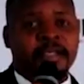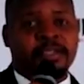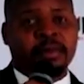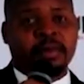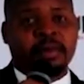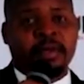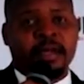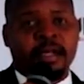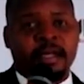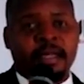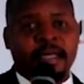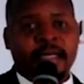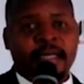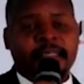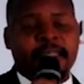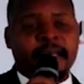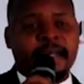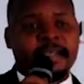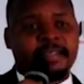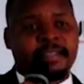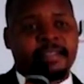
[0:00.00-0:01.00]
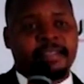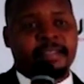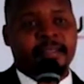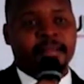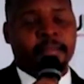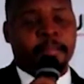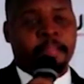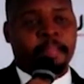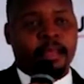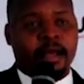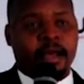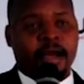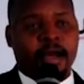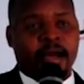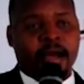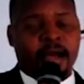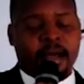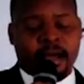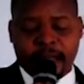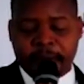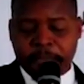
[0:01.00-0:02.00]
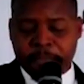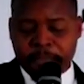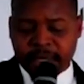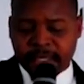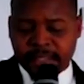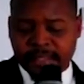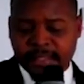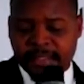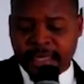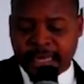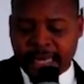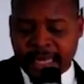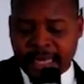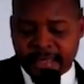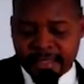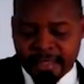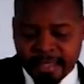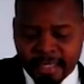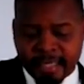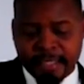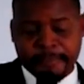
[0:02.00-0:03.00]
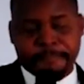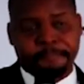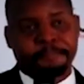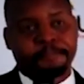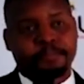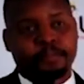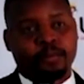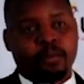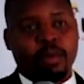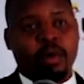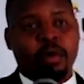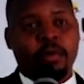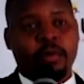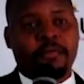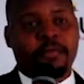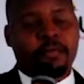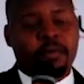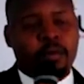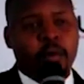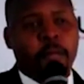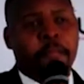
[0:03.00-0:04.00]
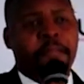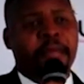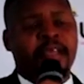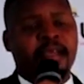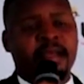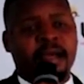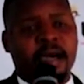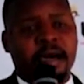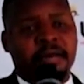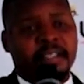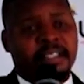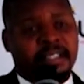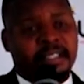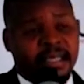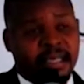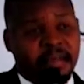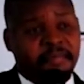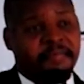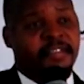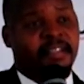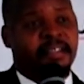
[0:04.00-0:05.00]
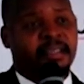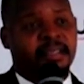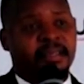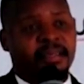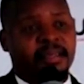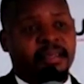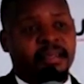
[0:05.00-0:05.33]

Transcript: So let us embrace the idea of grouping ourselves.